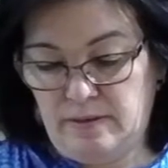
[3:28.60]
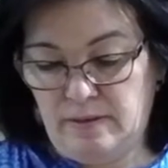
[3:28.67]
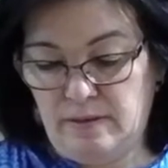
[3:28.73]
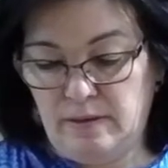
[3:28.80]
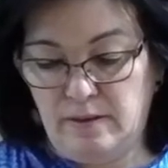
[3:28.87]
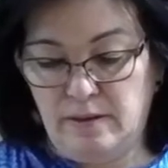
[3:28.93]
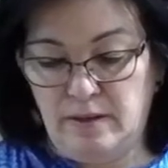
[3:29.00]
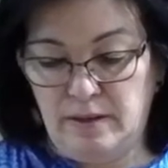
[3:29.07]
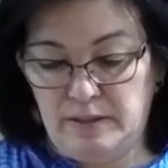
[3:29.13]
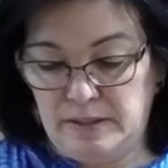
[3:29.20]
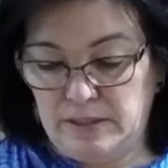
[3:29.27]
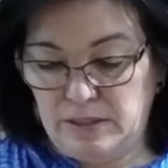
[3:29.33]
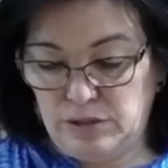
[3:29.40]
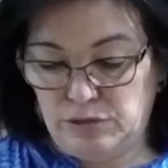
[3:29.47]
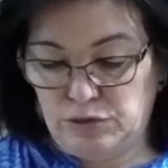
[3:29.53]

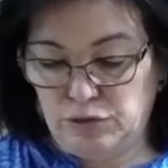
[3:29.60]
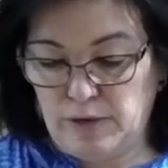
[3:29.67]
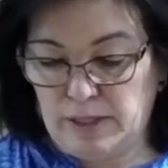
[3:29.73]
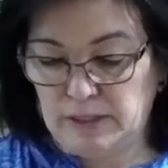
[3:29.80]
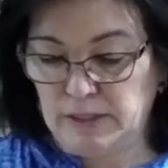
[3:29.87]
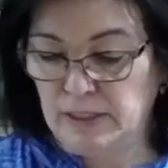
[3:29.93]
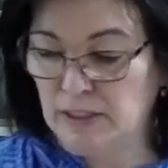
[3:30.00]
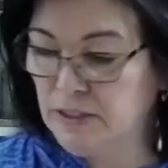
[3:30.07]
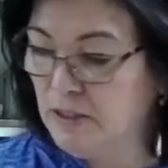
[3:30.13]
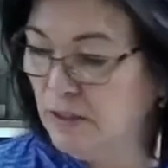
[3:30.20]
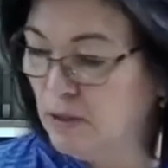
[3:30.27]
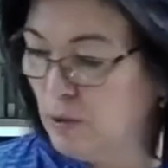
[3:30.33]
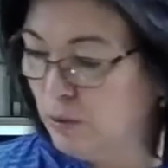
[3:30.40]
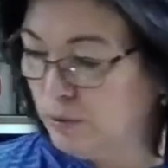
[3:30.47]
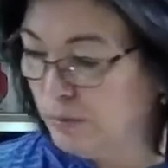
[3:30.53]
onions directly into the
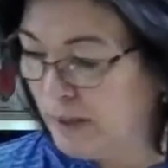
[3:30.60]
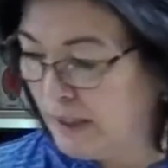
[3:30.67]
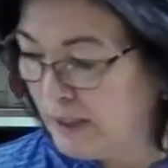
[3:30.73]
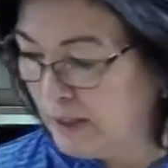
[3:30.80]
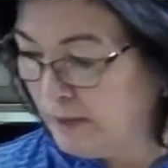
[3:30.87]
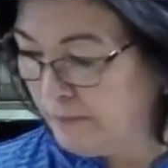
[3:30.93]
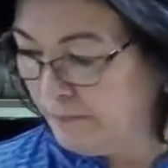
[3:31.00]
cold meat.